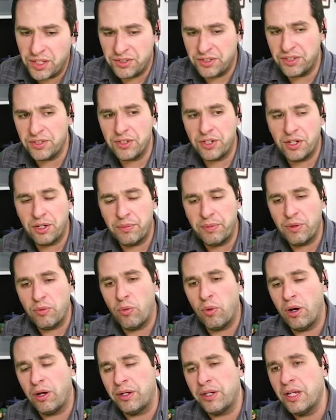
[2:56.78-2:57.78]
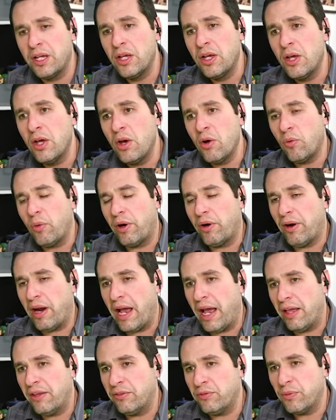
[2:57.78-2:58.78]
this is going to be one where
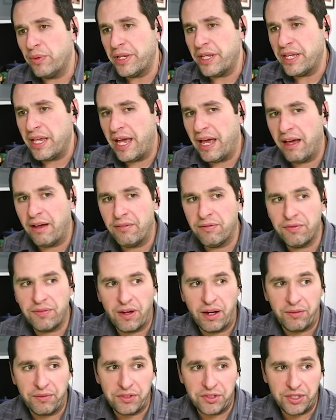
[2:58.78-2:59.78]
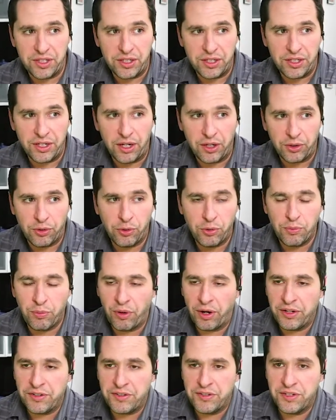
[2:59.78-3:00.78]
as we have obviously uh, crude
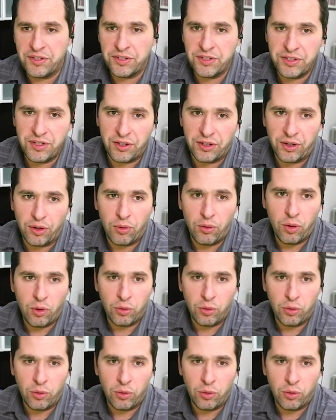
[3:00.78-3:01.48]
prices uh, you know